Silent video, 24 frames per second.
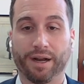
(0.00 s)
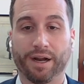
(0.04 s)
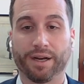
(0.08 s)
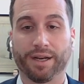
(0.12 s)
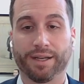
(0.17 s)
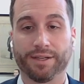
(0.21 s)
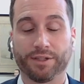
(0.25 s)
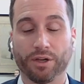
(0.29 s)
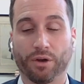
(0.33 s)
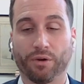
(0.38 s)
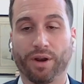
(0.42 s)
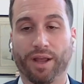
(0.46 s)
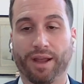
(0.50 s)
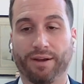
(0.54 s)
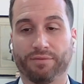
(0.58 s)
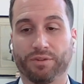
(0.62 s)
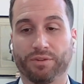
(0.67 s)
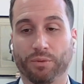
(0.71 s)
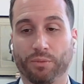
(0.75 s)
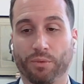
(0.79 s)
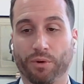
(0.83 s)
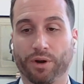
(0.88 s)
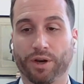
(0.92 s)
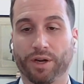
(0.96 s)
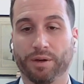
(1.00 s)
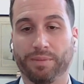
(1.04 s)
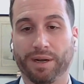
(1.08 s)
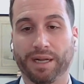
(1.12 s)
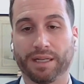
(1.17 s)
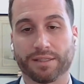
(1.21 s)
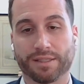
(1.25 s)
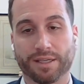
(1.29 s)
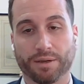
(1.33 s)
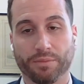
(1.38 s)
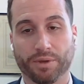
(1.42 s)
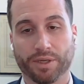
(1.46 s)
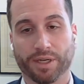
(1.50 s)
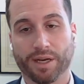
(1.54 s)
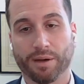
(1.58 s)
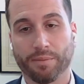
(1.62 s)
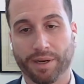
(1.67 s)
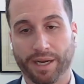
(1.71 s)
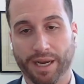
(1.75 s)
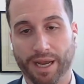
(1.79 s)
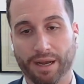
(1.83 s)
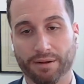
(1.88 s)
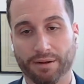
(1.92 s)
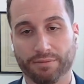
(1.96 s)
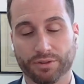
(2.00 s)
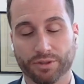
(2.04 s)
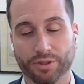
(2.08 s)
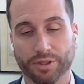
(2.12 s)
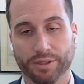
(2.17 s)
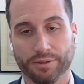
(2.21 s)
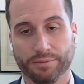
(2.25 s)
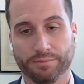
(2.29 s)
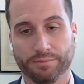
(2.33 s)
on and don't have to worry about someone coming after it.